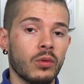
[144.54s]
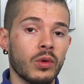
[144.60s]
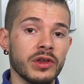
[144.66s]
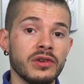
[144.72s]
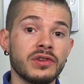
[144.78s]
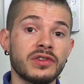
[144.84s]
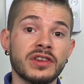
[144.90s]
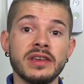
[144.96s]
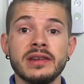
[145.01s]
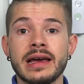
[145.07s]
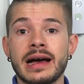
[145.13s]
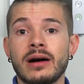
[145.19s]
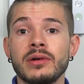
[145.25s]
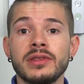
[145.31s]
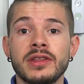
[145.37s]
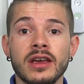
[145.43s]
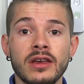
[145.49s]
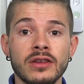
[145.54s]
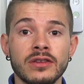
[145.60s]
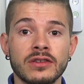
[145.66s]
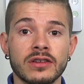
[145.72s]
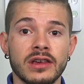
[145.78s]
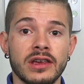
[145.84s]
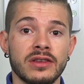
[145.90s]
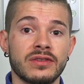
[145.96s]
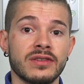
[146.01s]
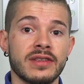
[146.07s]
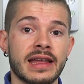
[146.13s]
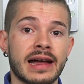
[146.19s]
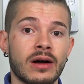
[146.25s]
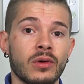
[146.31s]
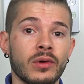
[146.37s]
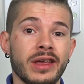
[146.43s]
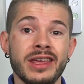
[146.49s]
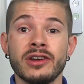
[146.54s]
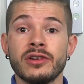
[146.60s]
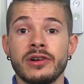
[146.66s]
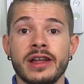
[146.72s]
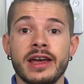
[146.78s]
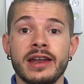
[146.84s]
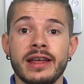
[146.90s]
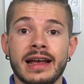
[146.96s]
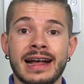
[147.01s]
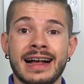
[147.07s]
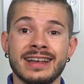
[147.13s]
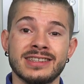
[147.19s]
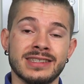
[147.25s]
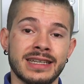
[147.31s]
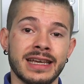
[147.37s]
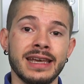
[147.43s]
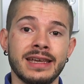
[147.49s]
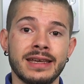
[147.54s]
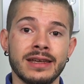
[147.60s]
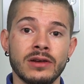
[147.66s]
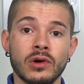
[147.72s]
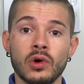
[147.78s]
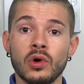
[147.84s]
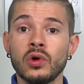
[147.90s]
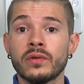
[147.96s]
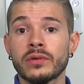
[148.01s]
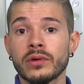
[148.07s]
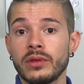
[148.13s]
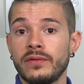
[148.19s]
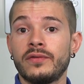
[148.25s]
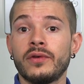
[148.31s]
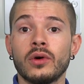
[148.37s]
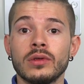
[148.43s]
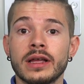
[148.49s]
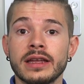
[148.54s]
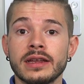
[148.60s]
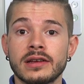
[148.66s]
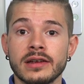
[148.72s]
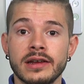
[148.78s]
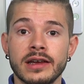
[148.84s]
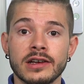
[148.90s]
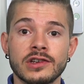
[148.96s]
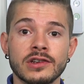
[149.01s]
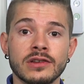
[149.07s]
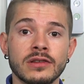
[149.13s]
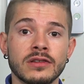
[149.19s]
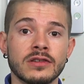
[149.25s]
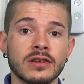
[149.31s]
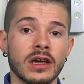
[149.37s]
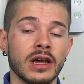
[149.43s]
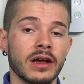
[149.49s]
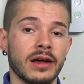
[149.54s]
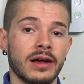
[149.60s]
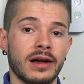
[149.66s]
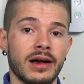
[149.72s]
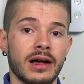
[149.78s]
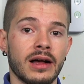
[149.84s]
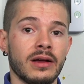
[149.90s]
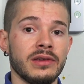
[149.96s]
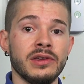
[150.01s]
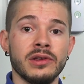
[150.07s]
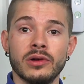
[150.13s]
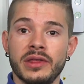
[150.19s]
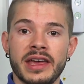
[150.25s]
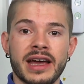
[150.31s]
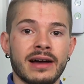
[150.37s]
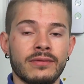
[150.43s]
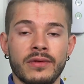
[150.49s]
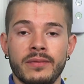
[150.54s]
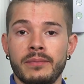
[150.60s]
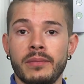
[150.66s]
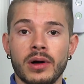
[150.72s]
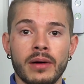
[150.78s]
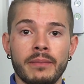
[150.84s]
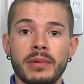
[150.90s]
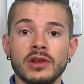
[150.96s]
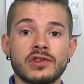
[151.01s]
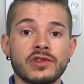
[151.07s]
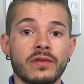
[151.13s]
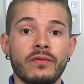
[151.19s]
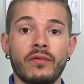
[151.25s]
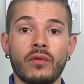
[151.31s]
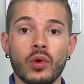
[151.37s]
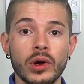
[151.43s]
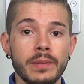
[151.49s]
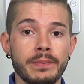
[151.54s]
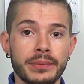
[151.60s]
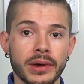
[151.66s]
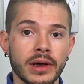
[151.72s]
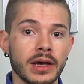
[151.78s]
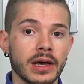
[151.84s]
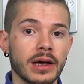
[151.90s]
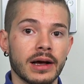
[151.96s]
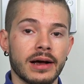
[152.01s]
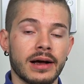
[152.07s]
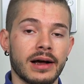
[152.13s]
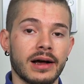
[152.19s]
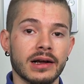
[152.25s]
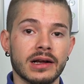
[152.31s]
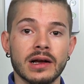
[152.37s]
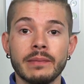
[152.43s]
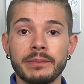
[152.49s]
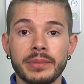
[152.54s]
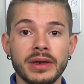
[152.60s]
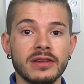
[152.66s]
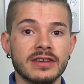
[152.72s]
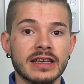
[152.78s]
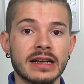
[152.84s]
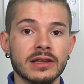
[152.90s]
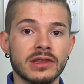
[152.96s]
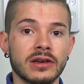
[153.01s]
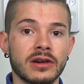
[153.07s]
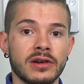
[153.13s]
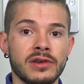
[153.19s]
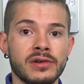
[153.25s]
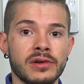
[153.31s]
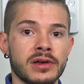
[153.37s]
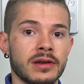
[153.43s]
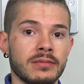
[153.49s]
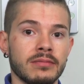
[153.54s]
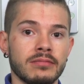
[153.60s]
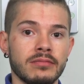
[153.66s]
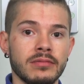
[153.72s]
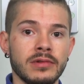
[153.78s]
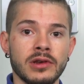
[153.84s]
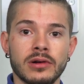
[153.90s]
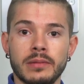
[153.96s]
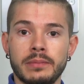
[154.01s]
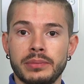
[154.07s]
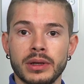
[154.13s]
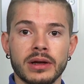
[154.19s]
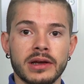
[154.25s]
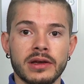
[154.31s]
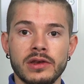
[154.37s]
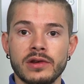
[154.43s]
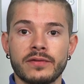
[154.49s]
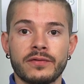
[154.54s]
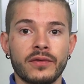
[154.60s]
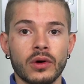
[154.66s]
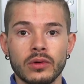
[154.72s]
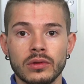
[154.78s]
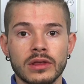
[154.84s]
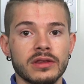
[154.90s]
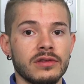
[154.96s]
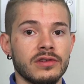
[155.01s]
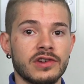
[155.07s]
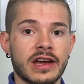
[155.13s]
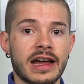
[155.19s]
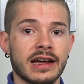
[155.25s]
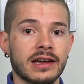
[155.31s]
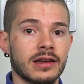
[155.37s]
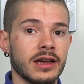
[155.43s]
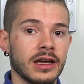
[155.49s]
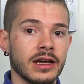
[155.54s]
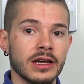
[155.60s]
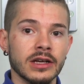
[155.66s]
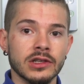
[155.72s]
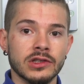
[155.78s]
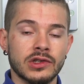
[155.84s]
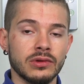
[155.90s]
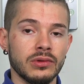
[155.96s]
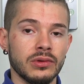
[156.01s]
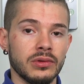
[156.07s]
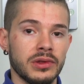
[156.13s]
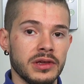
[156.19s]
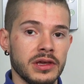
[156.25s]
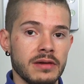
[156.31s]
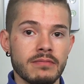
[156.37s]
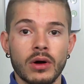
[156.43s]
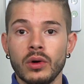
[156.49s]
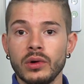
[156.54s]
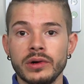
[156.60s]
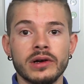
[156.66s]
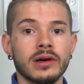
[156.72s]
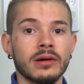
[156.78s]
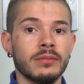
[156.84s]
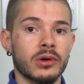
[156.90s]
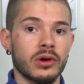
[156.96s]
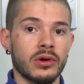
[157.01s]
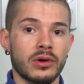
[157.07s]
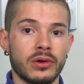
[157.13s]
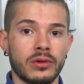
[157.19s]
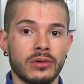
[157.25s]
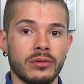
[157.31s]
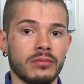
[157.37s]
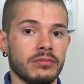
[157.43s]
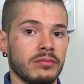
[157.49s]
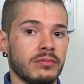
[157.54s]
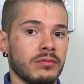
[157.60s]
What you see nowadays is now internet has taken over the phone line connections. Uh, you know, they have a, a bunch of VoIP uh, companies out there. You can, you know, plug in your phone jack to the modem, or,